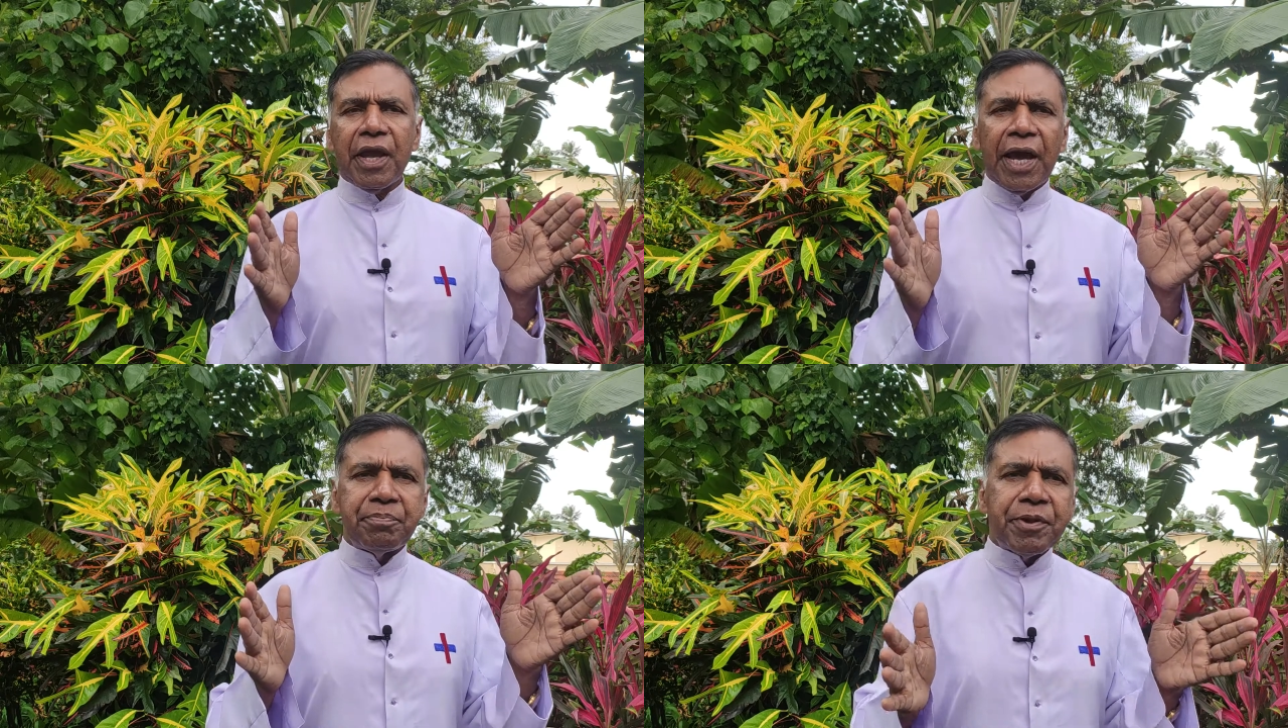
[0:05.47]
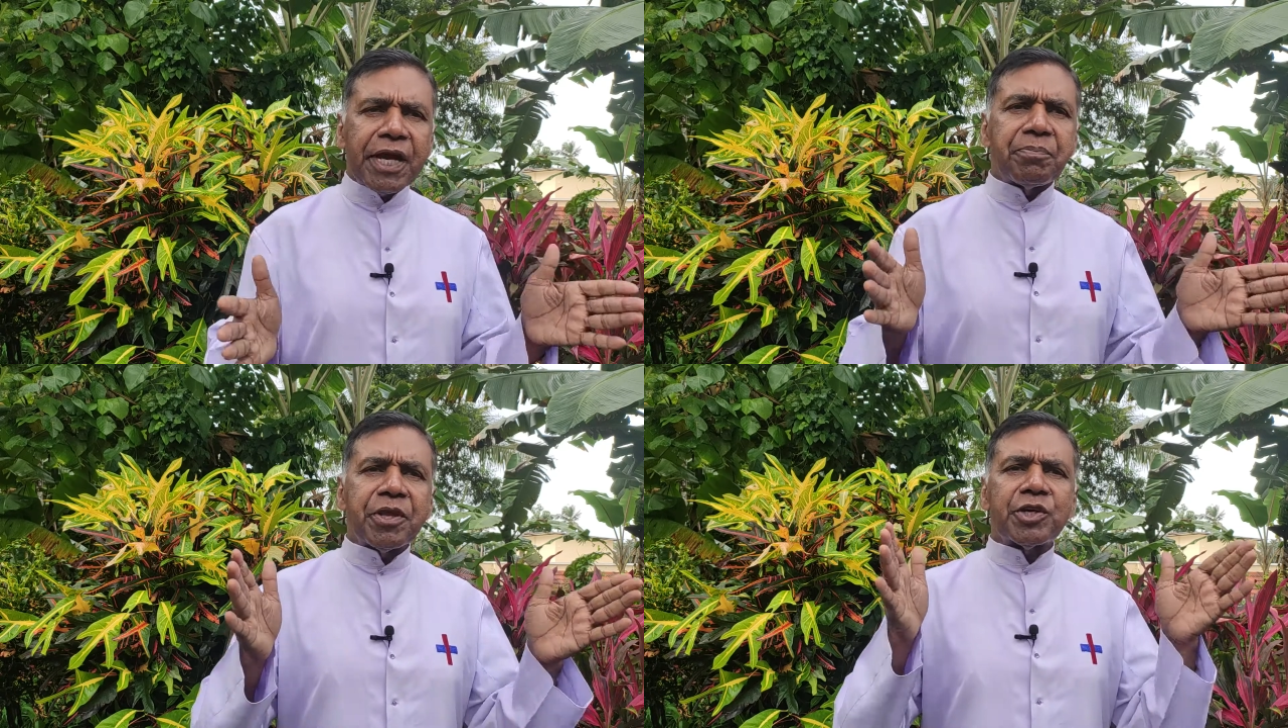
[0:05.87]
and
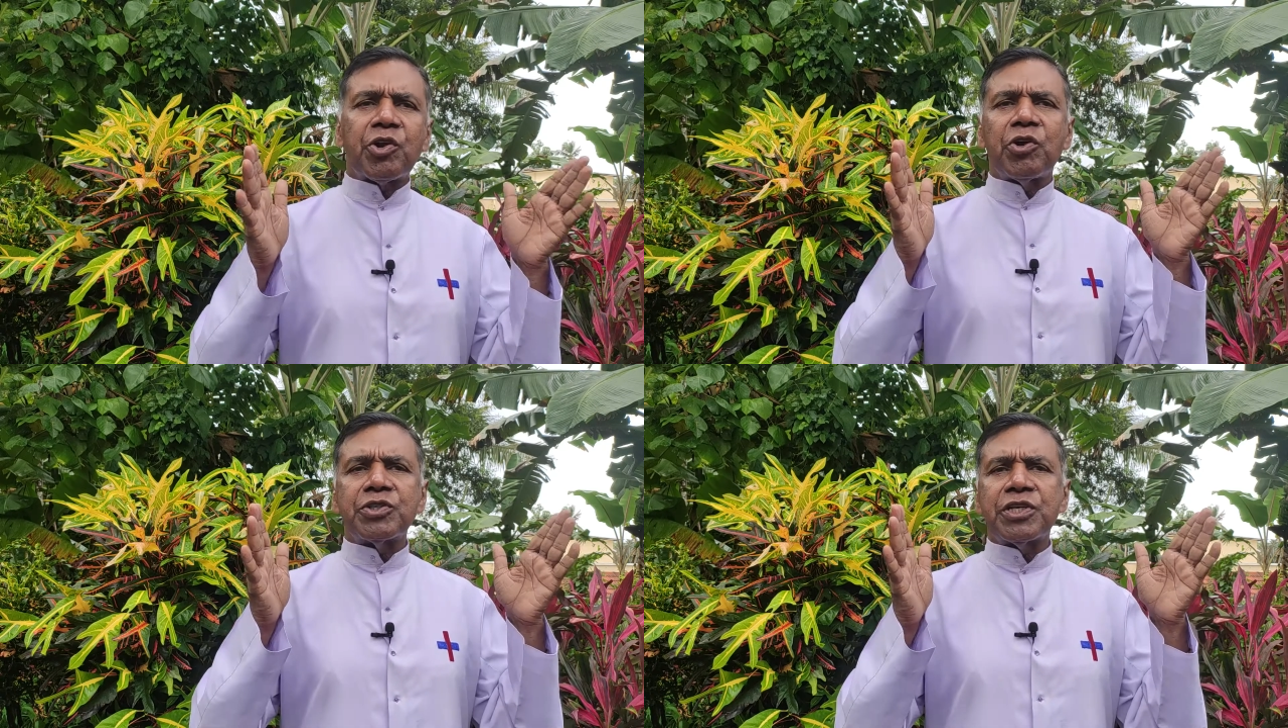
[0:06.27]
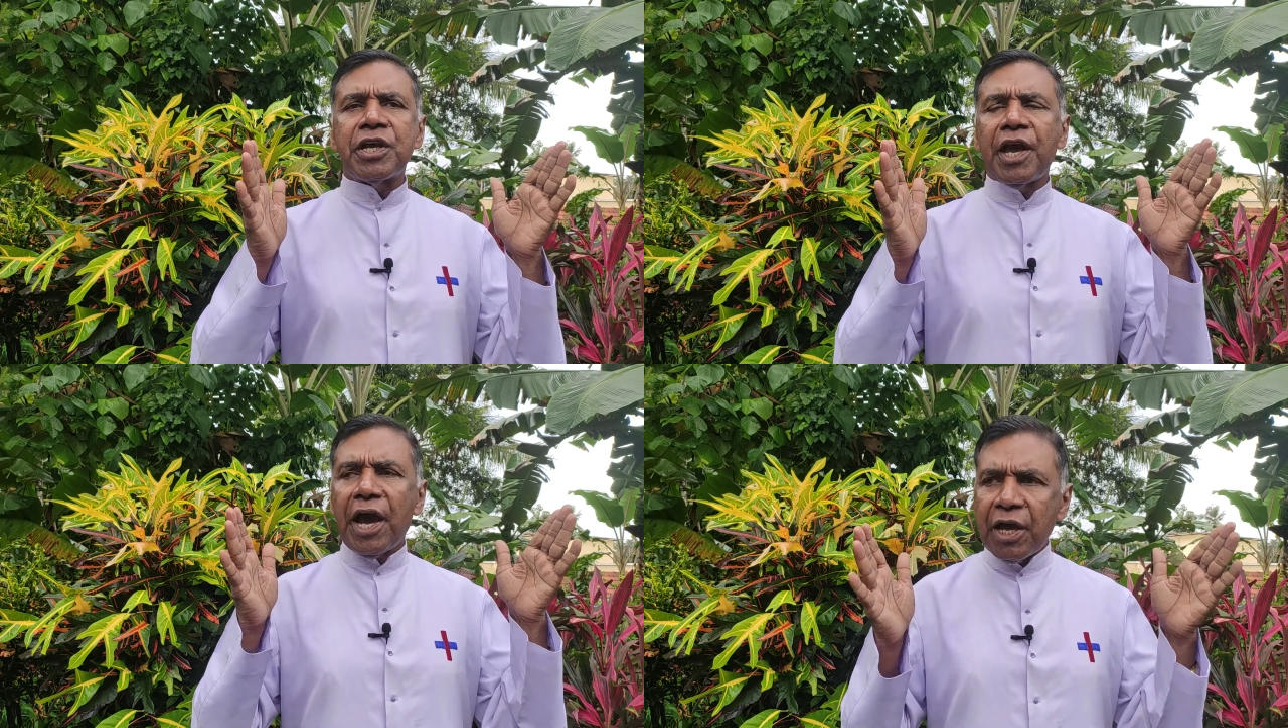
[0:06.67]
pick up the cross
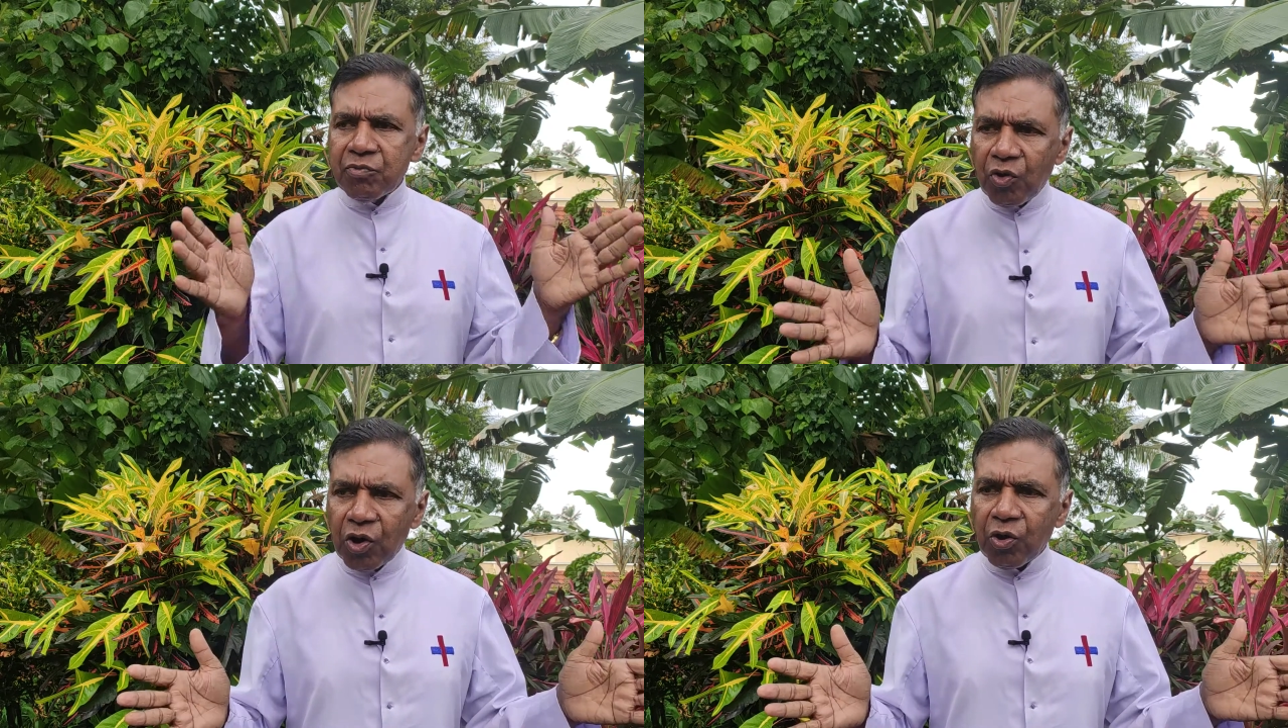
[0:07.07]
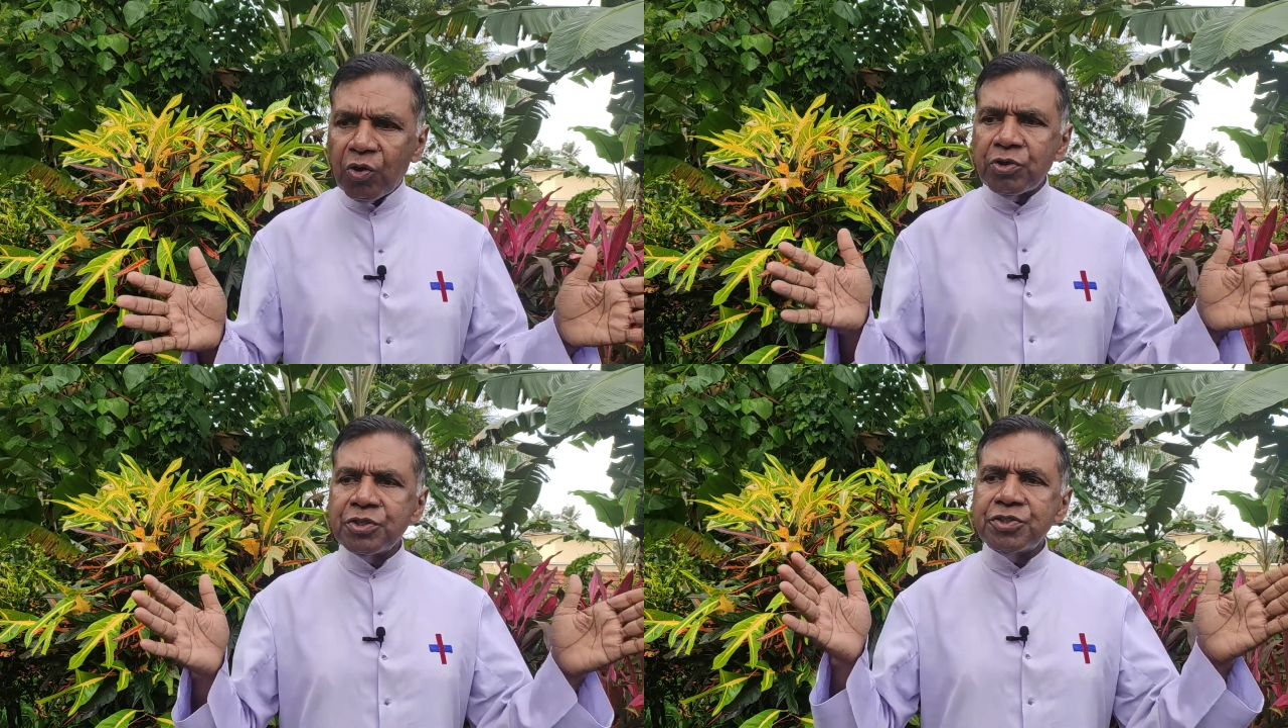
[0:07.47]
and
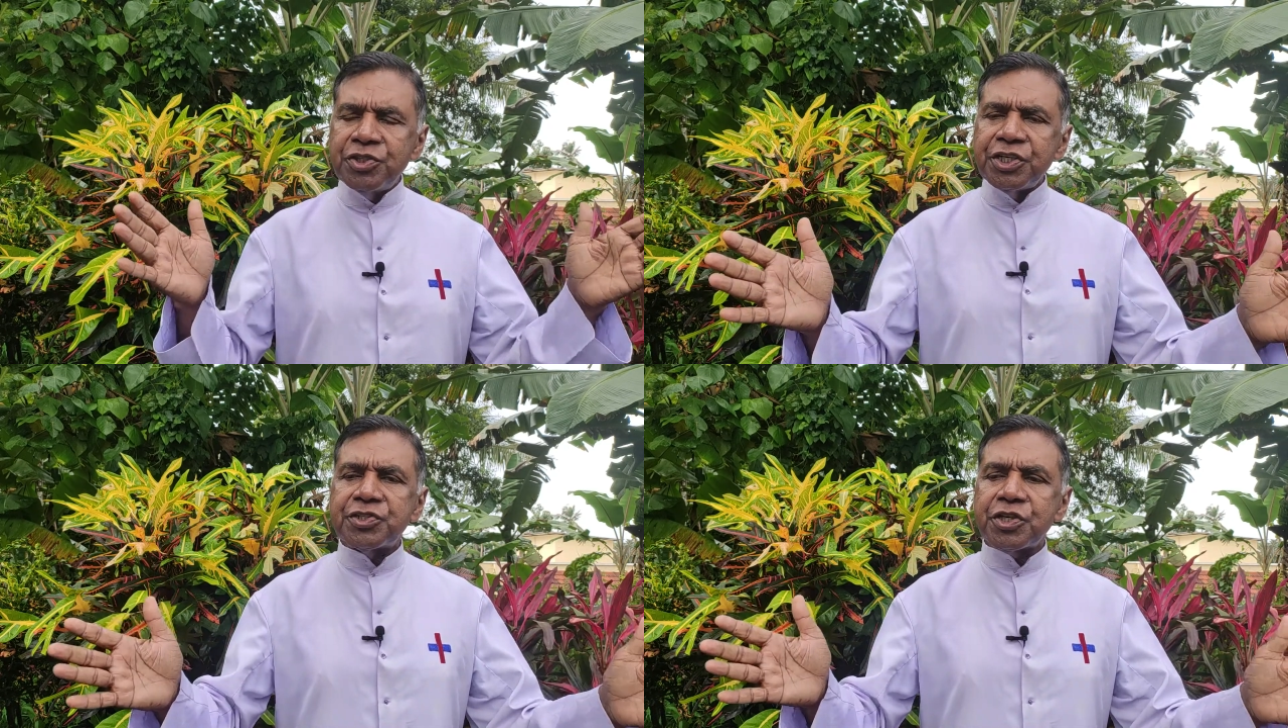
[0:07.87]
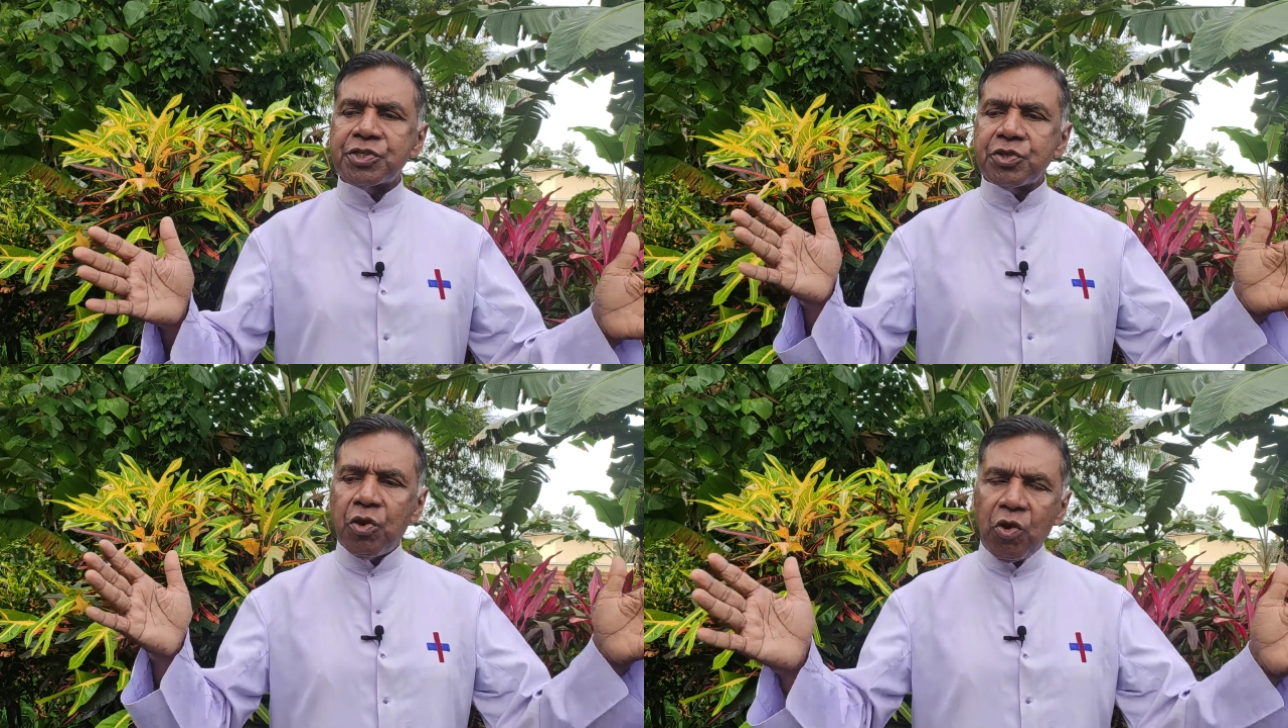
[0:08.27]
follow
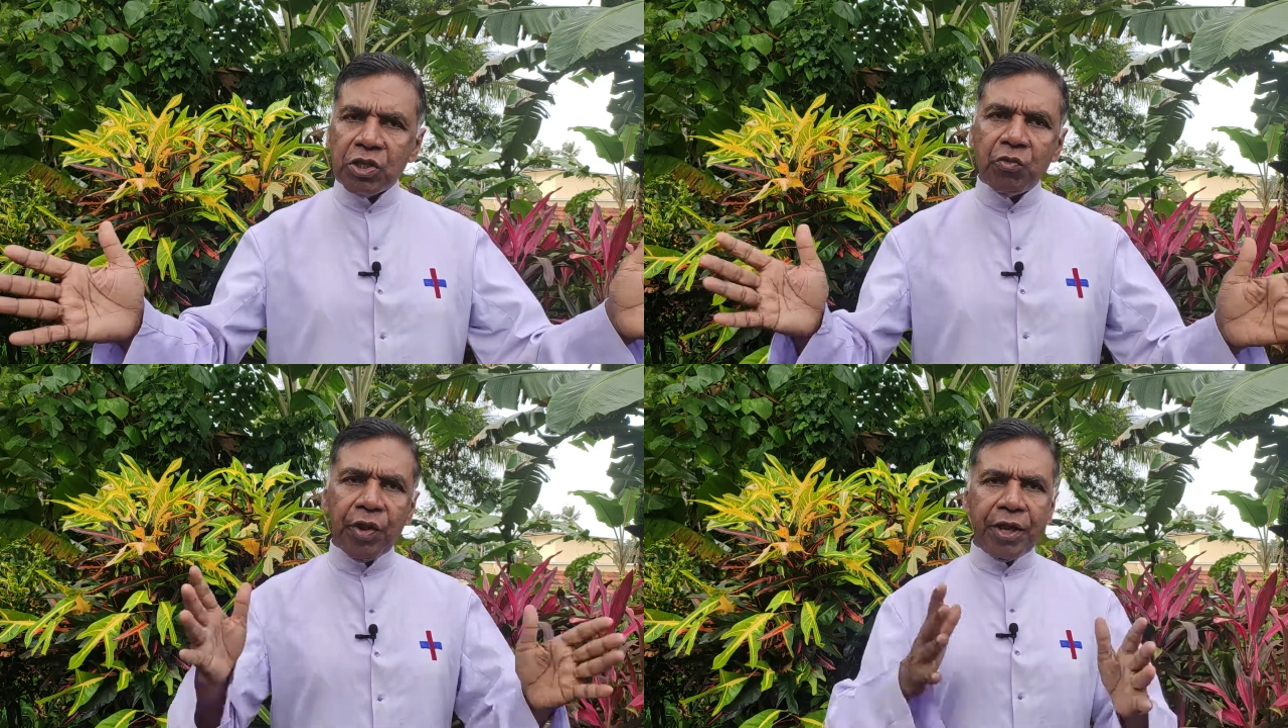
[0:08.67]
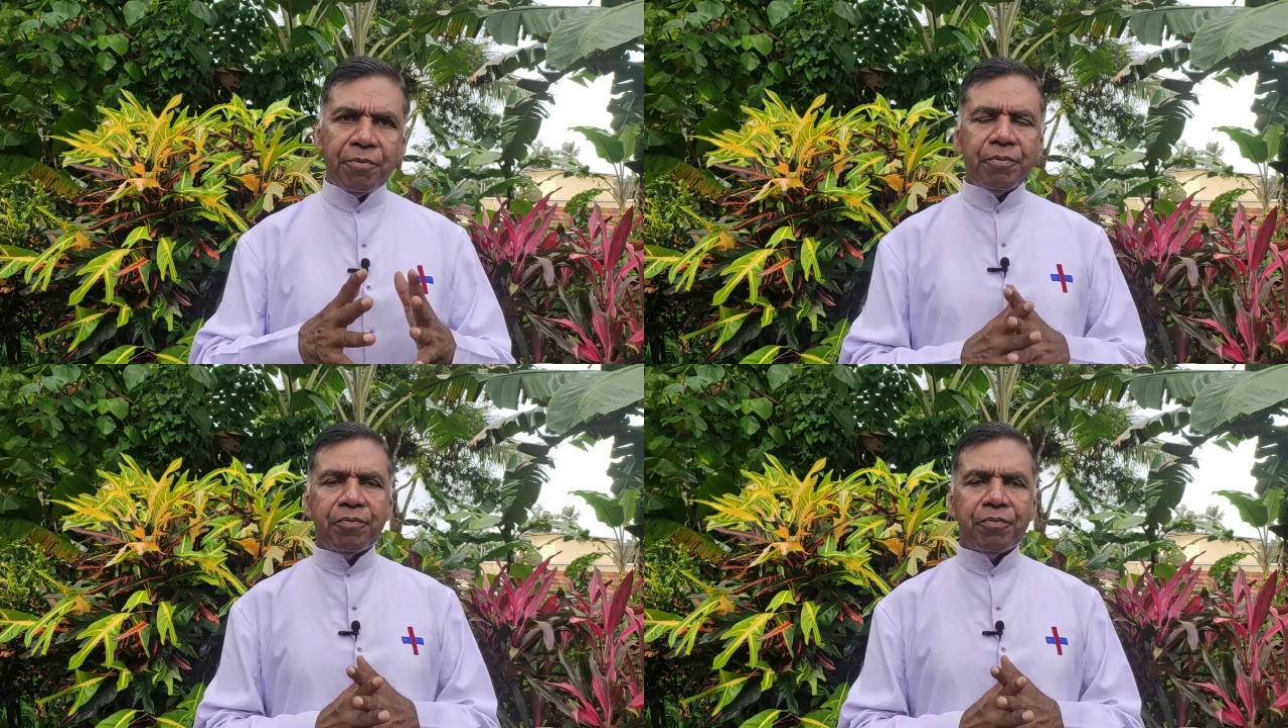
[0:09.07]
Jesus all the way.